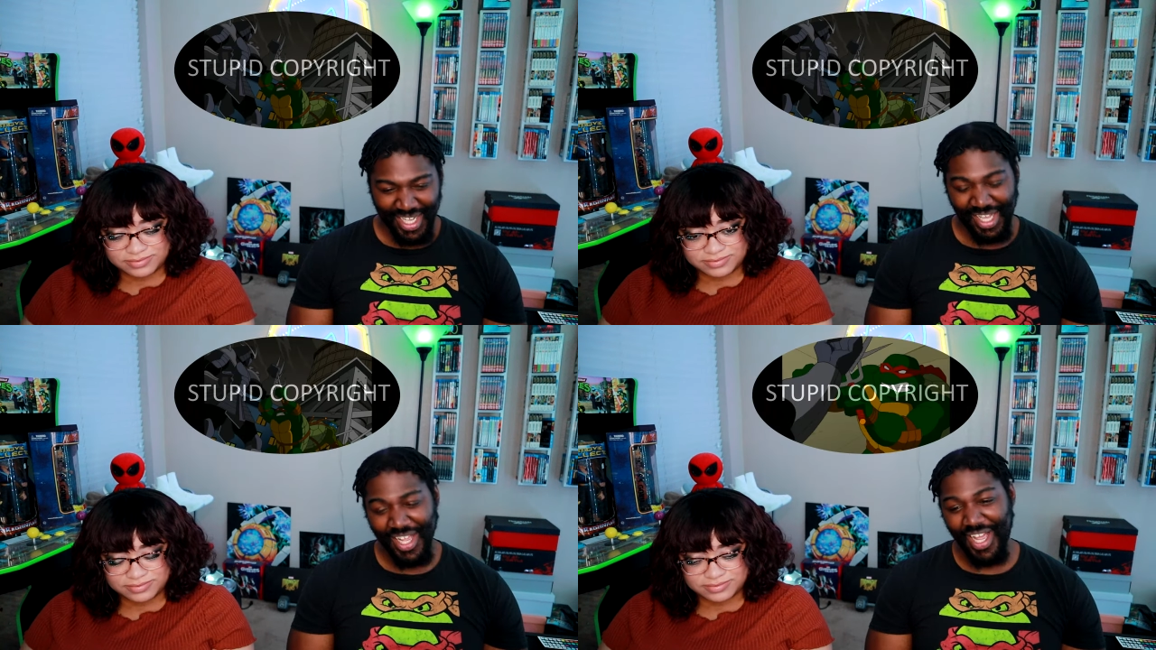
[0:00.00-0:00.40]

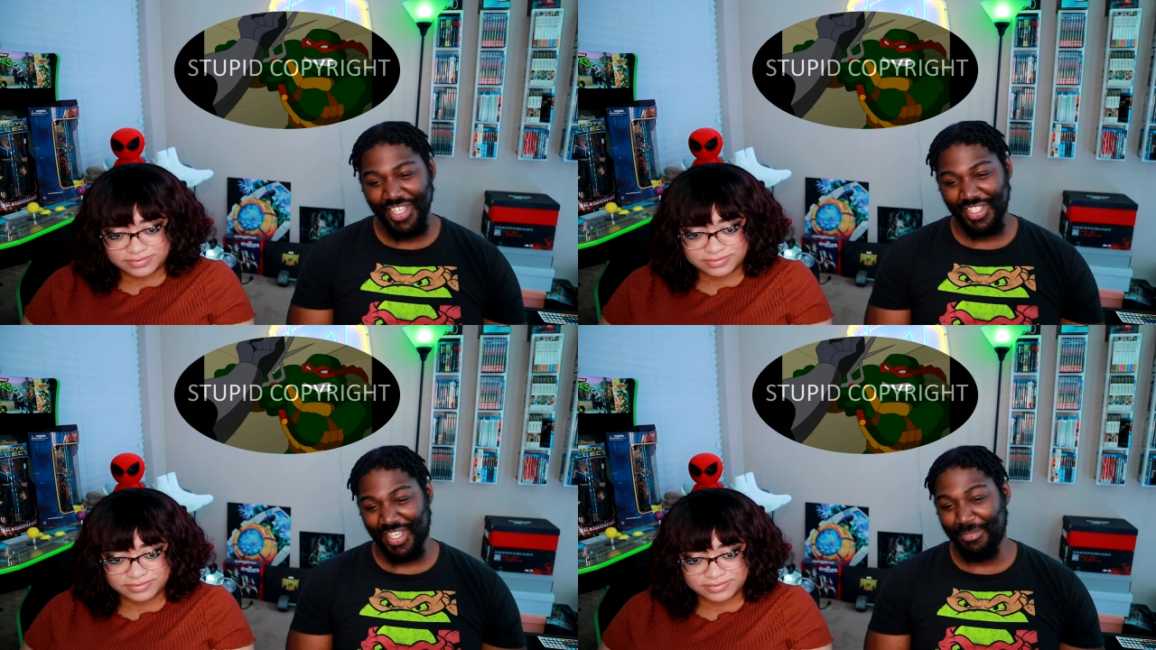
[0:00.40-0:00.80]
Speaker 1: I like how
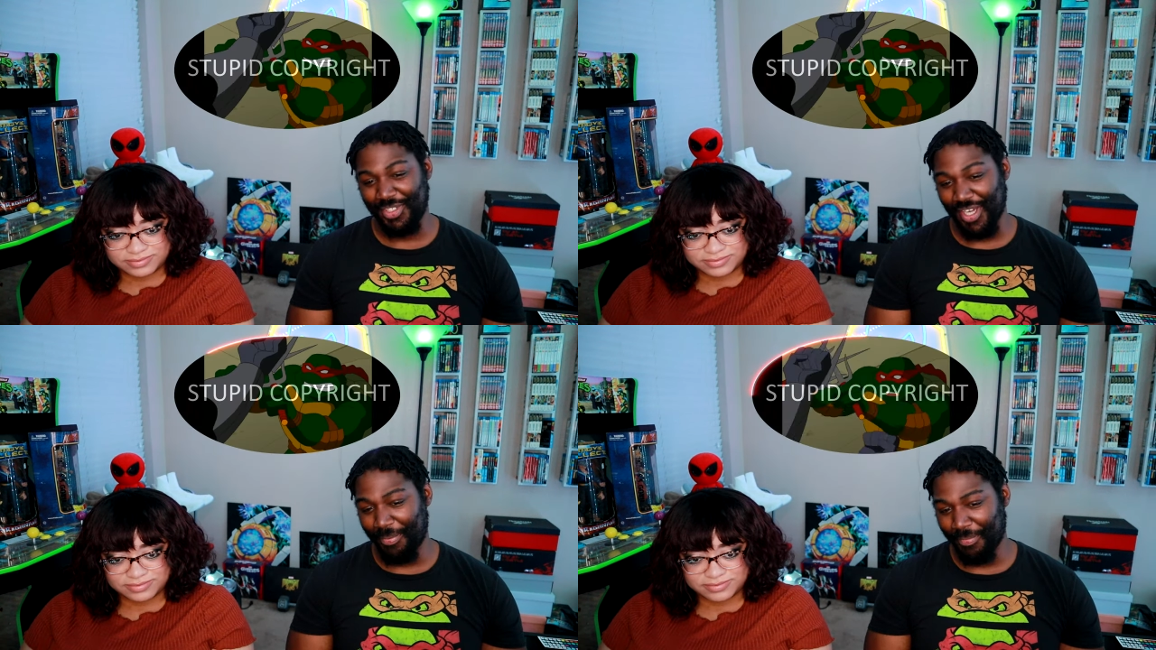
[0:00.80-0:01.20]
he just
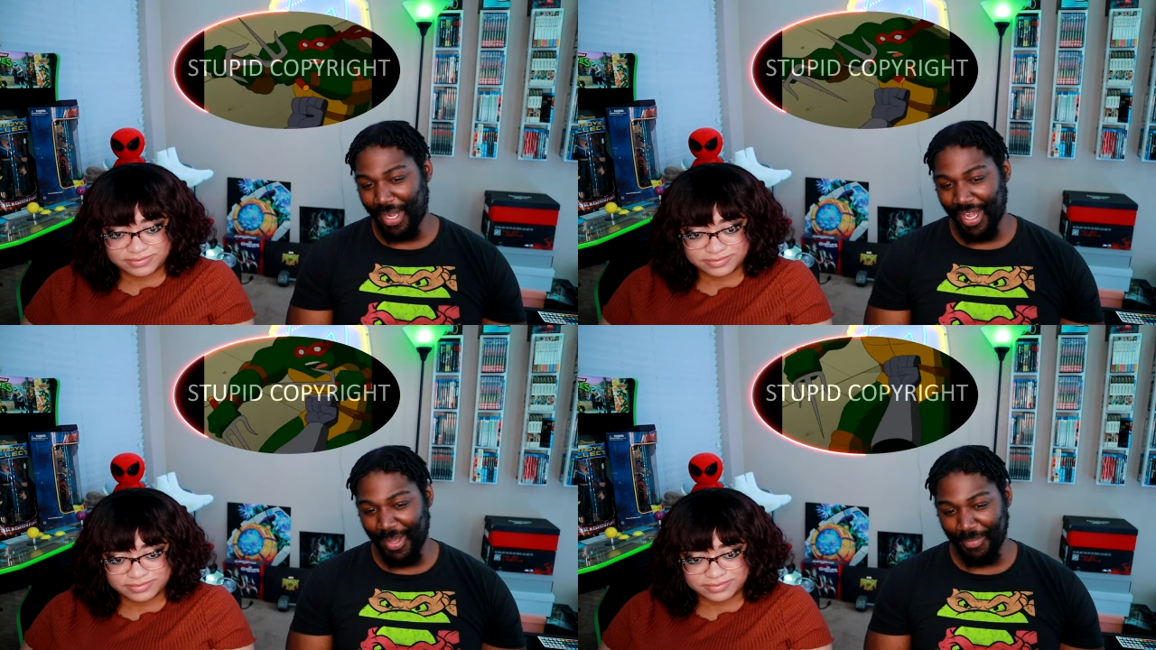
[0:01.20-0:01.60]
keeps jumping
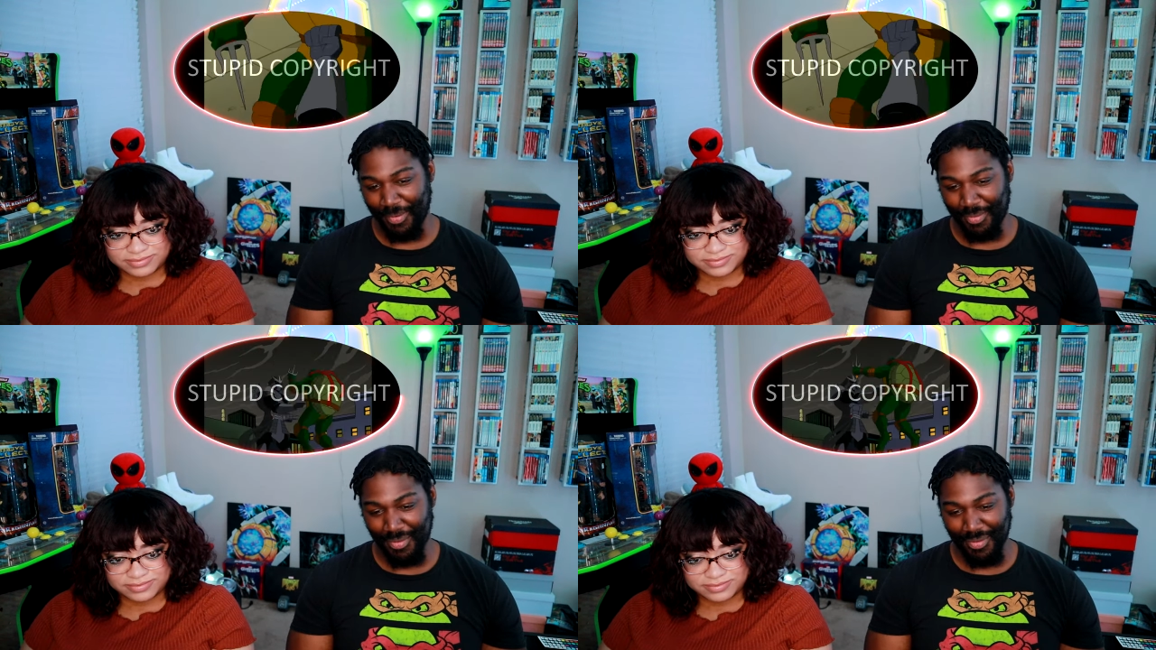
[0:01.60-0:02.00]
by
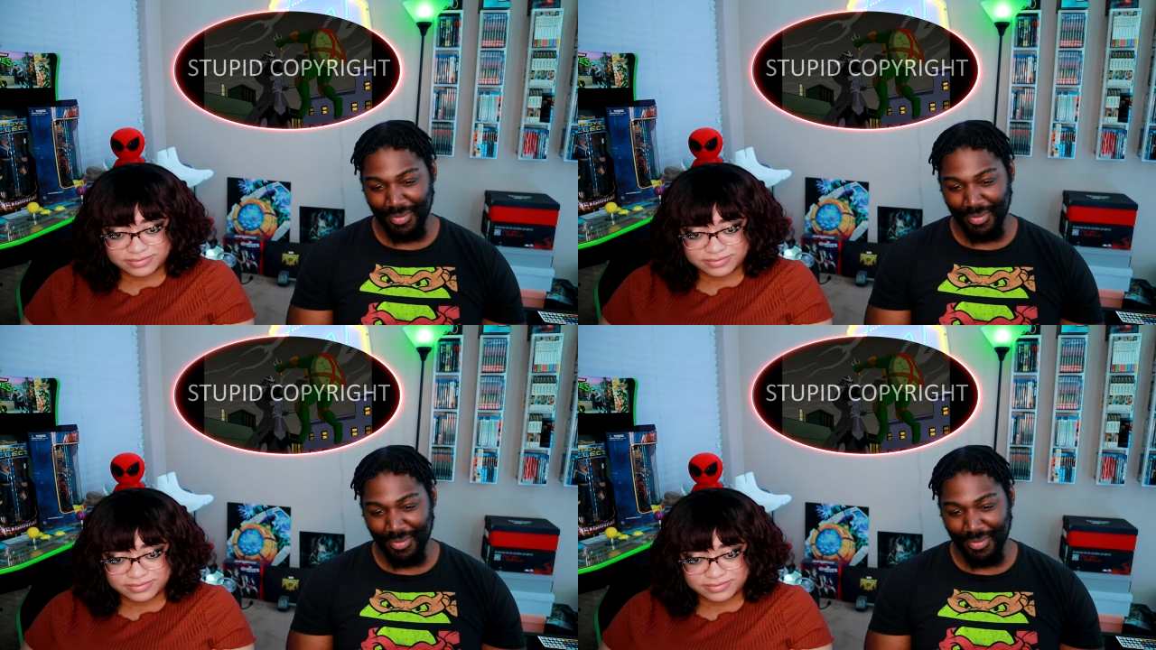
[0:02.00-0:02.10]
everything.